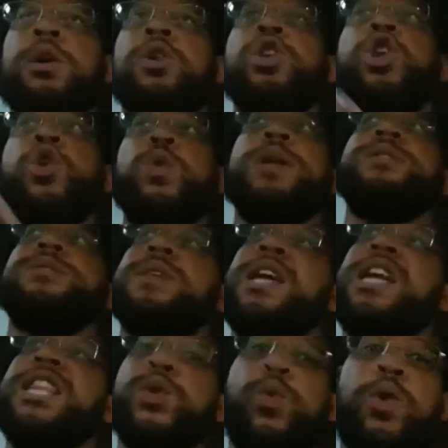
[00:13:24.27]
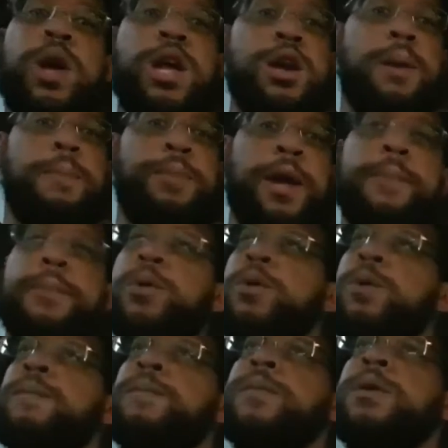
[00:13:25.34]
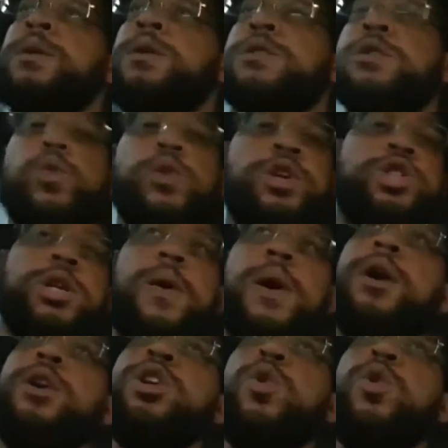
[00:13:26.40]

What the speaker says: you really just need 3 of your people to really show out.